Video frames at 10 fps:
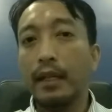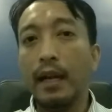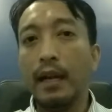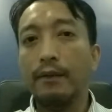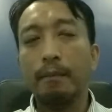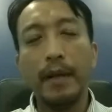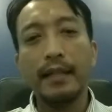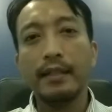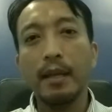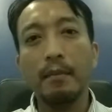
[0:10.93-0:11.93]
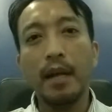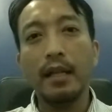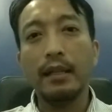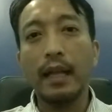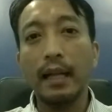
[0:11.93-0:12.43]
I've planned some
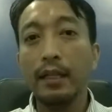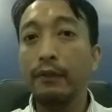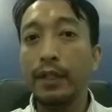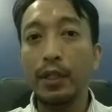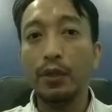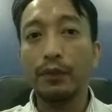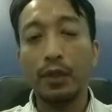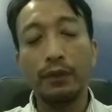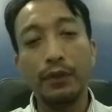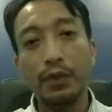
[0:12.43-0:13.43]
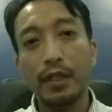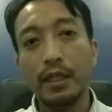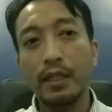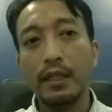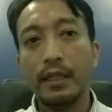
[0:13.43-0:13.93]
other videos for the
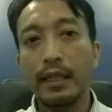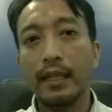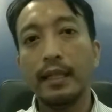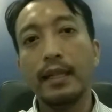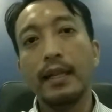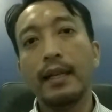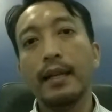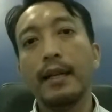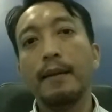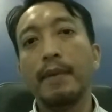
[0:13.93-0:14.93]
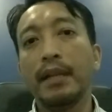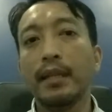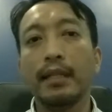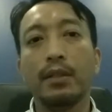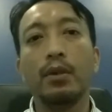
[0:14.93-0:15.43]
future that may
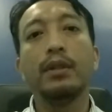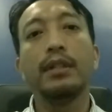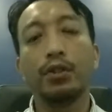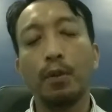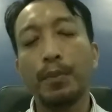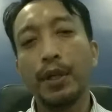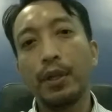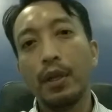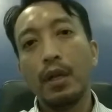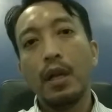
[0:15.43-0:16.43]
touch on this topic.